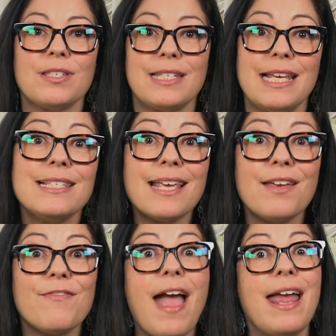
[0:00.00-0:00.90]
stay
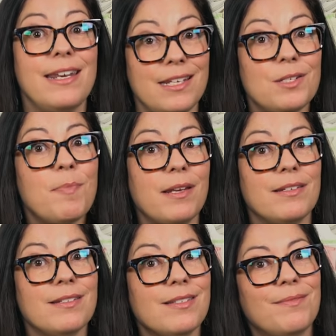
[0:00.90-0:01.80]
safe and
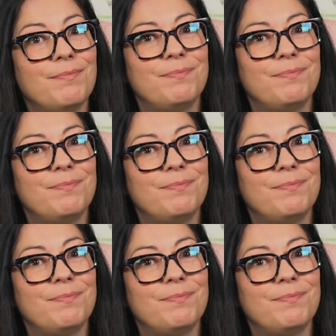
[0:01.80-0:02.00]
independent.